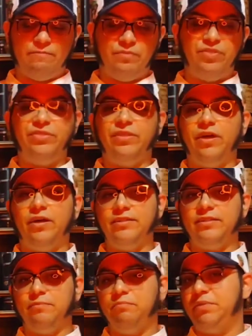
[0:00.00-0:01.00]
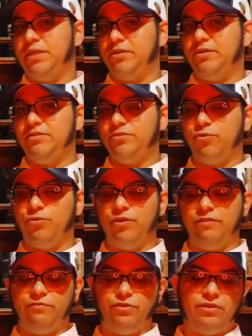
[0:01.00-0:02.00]
nut bitters, or
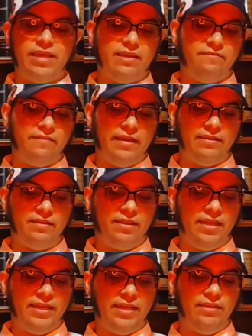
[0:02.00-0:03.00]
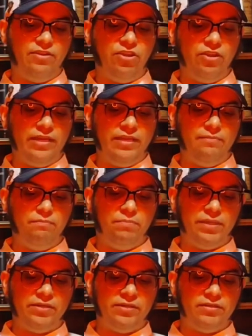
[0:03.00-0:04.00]
if you can't find any nutty
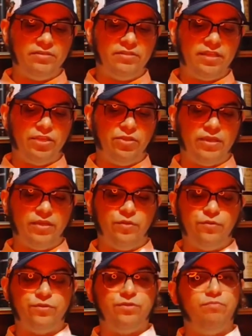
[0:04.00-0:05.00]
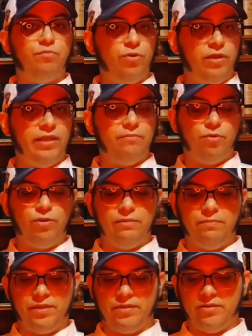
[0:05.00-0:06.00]
bitters, then you can use mole
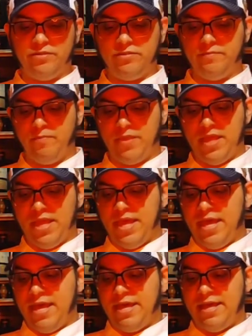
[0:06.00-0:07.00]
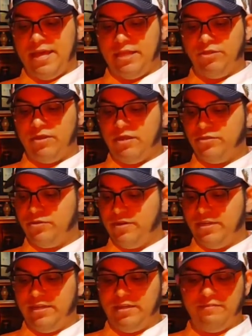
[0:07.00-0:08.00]
bitters. You're also going to
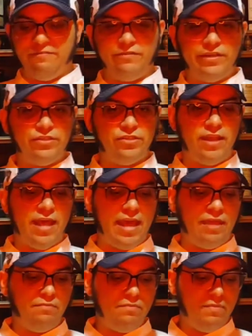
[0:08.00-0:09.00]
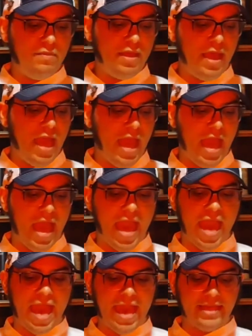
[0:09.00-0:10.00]
need a fresh lime,
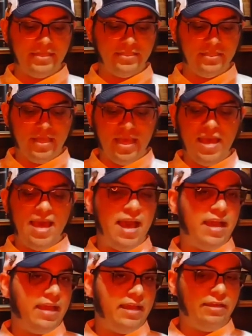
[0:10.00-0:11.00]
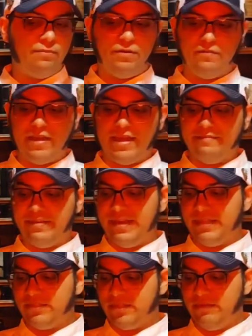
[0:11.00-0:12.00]
and I got a little bit of agave
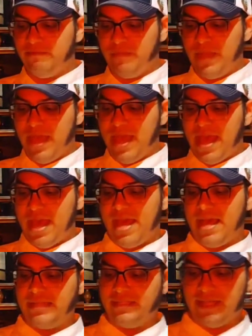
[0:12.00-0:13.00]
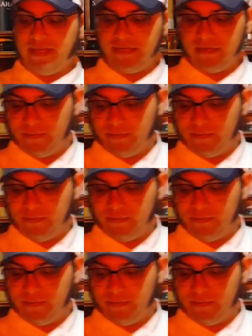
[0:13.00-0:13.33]
nectar and a little